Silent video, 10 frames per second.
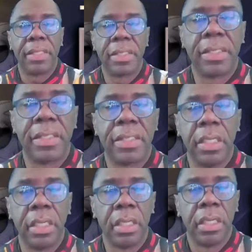
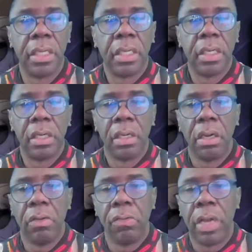seen
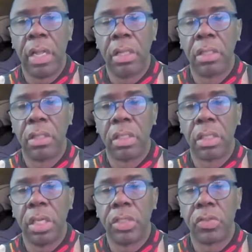around the
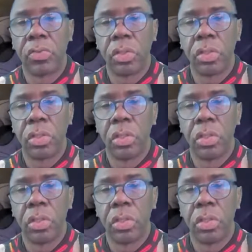country,